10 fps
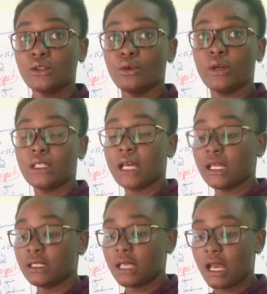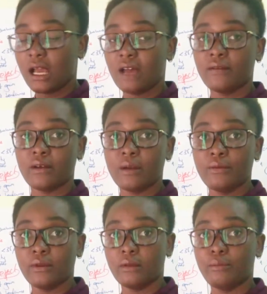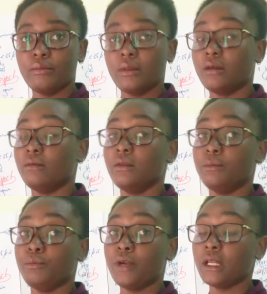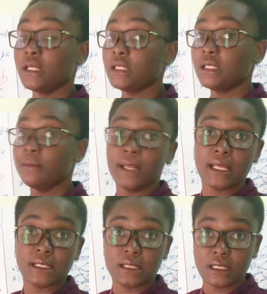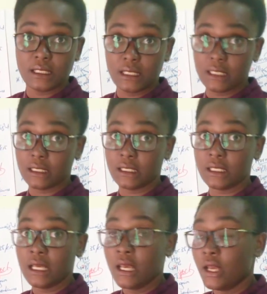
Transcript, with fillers: So it has a cover up for the, the, the pregnancy plus the diseases.